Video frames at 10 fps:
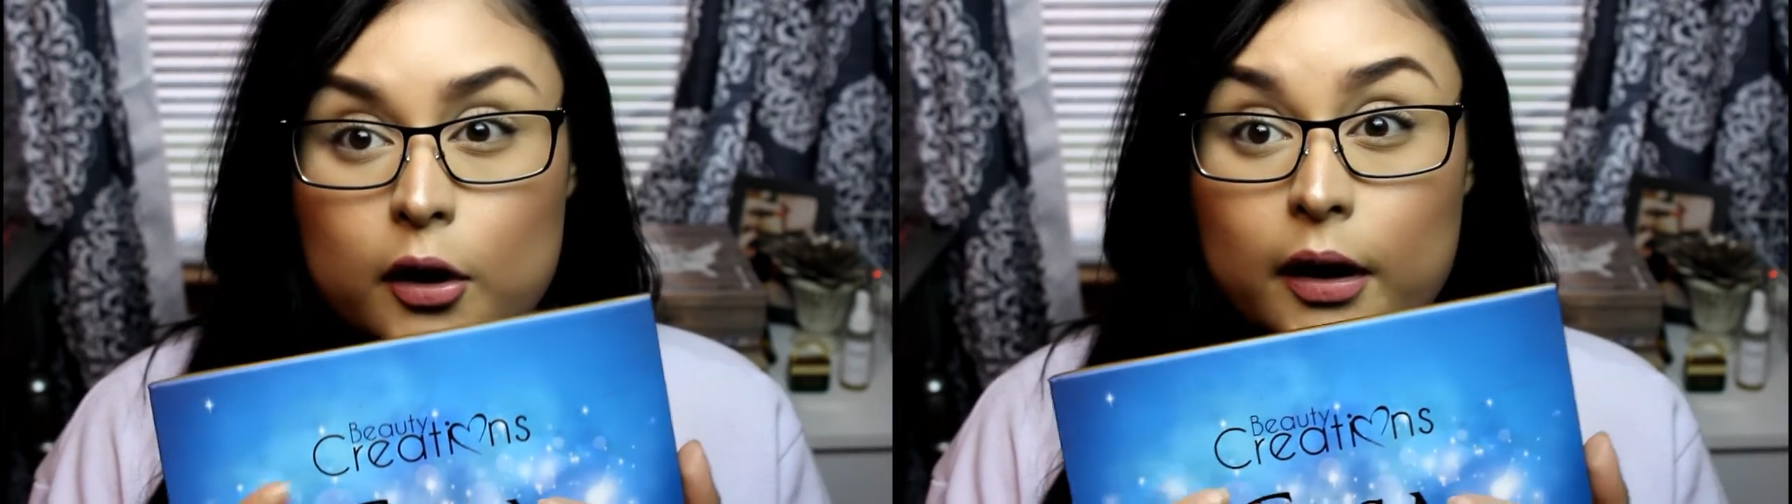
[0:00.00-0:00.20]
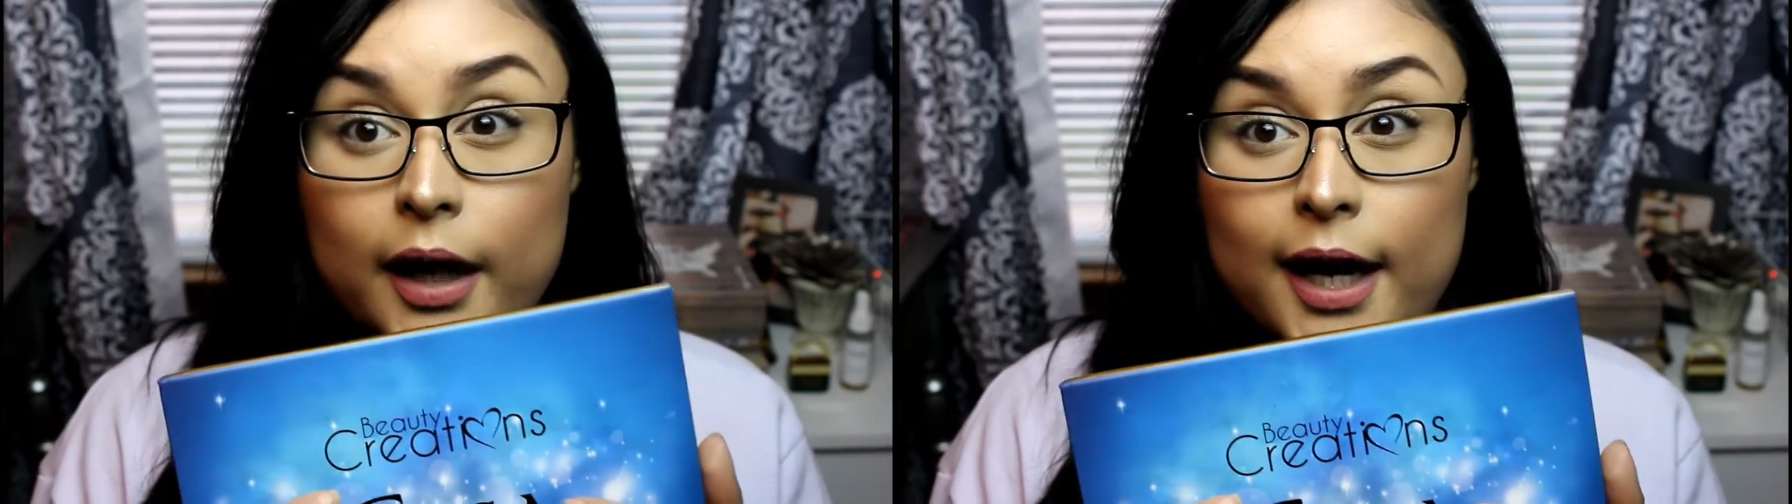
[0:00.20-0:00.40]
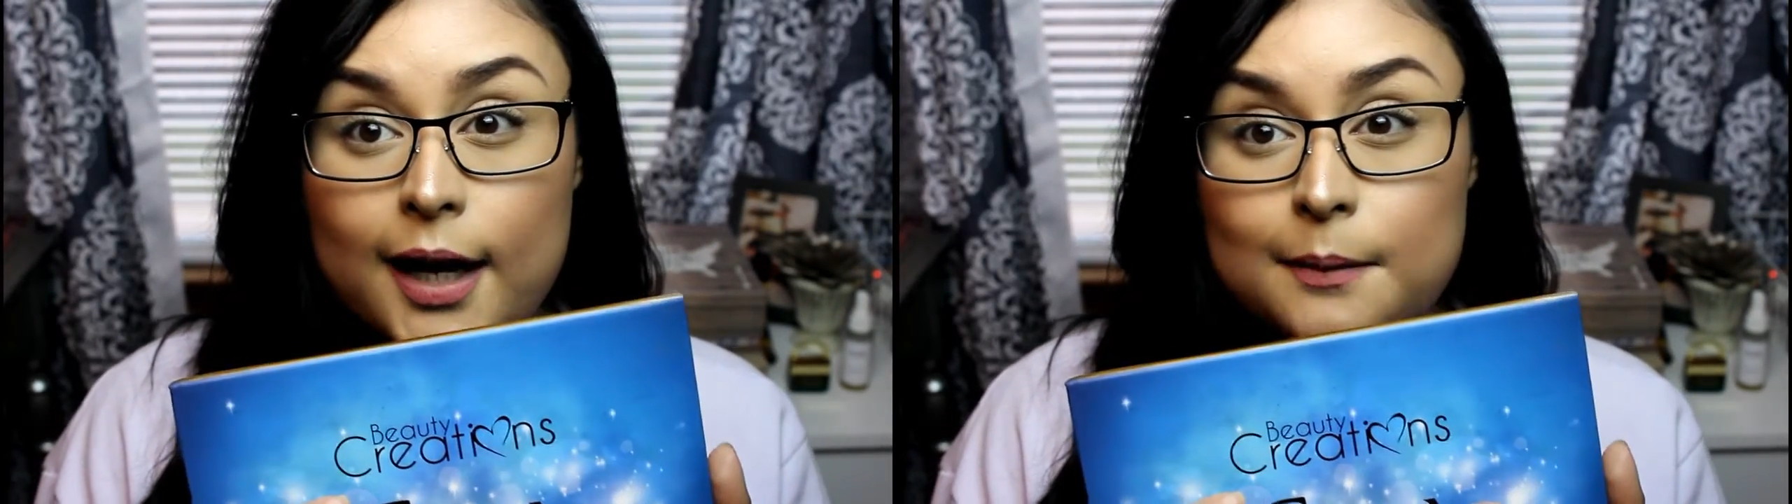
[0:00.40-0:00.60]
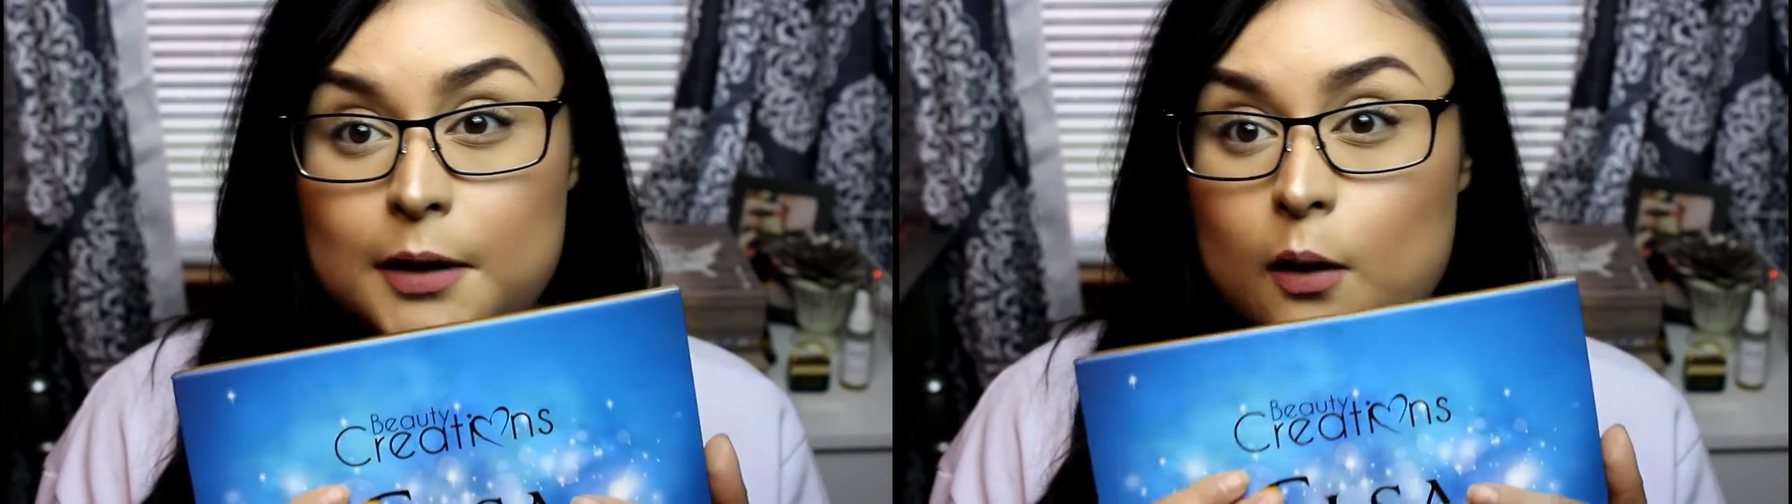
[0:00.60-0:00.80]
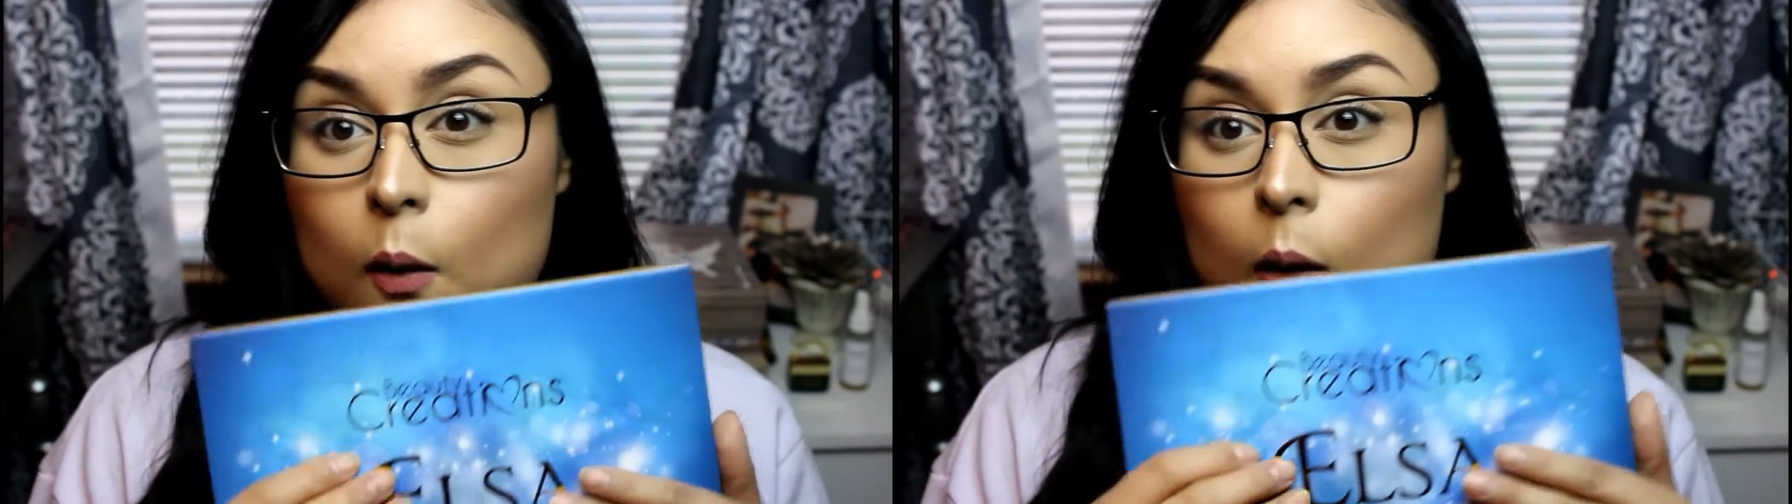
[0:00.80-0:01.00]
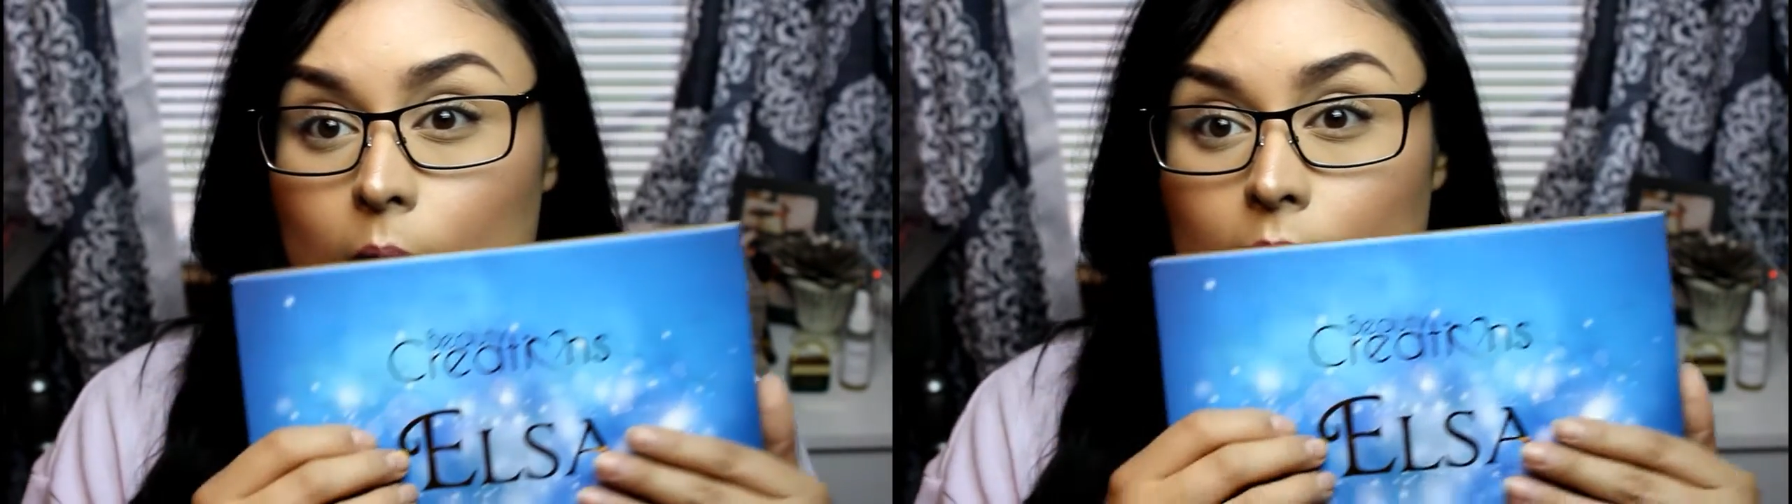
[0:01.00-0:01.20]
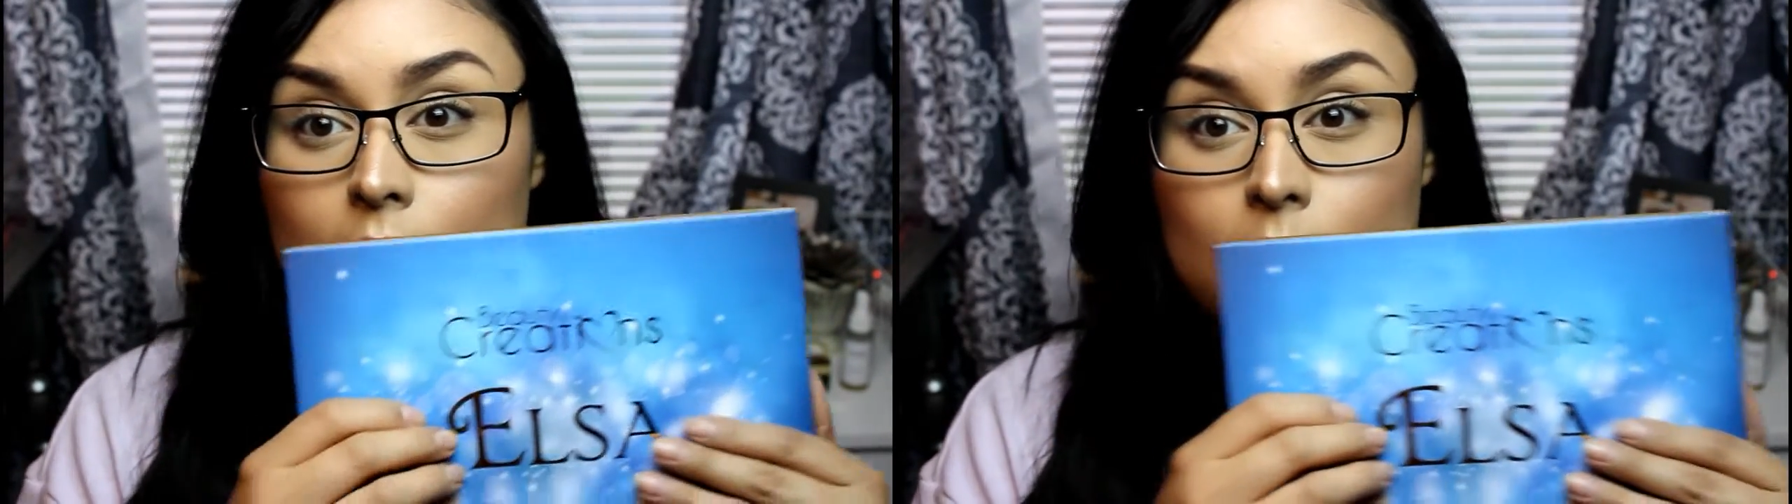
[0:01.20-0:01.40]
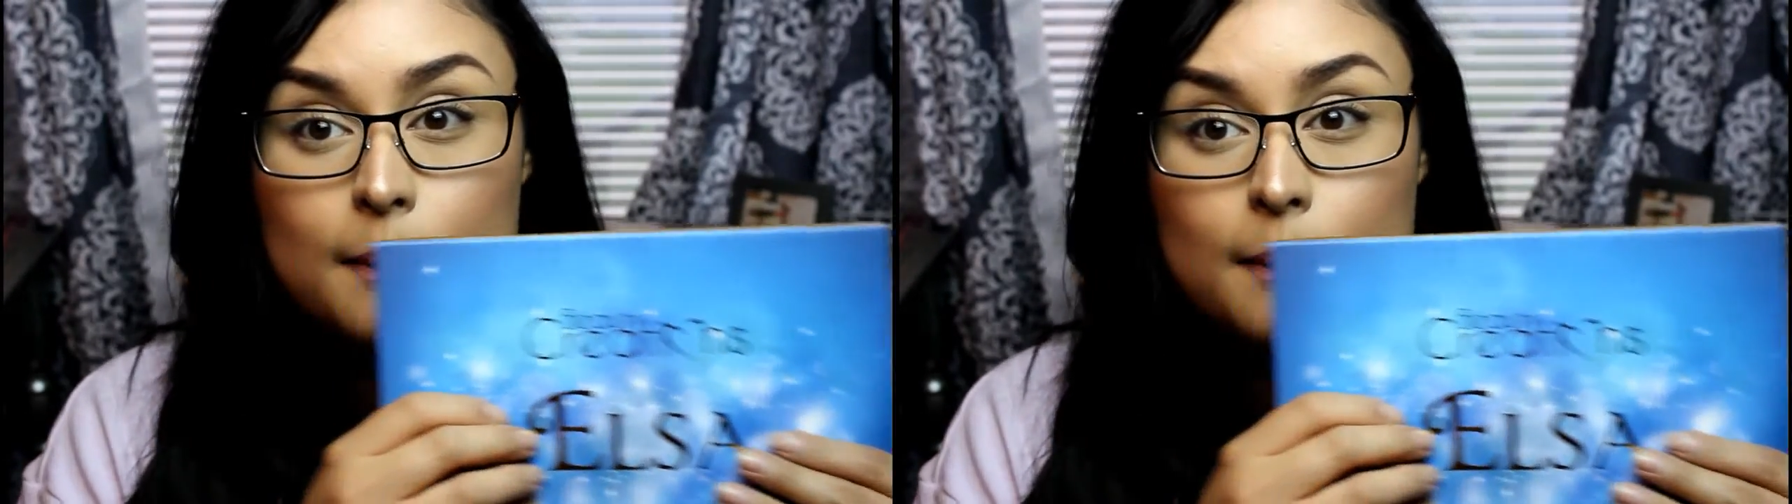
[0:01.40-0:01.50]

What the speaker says: claims or